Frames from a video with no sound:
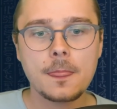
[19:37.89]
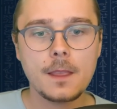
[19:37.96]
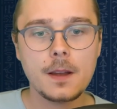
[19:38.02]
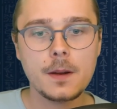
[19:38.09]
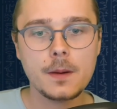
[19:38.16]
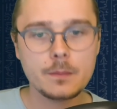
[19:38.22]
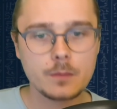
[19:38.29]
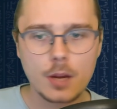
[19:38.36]

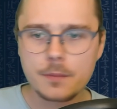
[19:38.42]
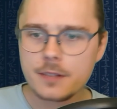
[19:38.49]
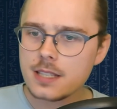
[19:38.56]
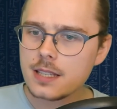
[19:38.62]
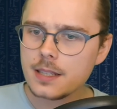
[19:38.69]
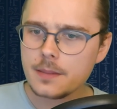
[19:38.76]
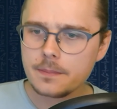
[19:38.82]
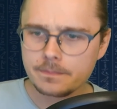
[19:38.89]

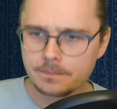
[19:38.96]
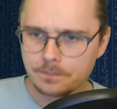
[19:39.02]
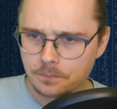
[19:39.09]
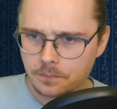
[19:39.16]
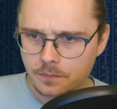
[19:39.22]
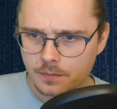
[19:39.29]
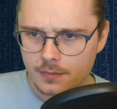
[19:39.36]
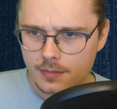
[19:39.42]
Obviously,
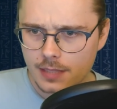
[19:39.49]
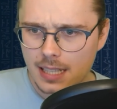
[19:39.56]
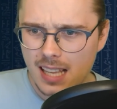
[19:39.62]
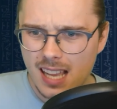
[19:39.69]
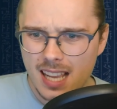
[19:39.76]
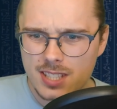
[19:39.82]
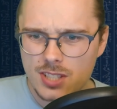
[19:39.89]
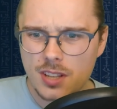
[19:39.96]

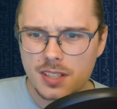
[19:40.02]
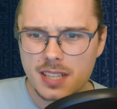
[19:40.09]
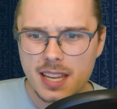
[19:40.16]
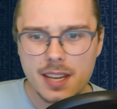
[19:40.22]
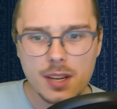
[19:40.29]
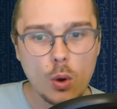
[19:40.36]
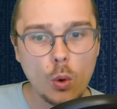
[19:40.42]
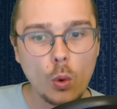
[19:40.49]
it's not an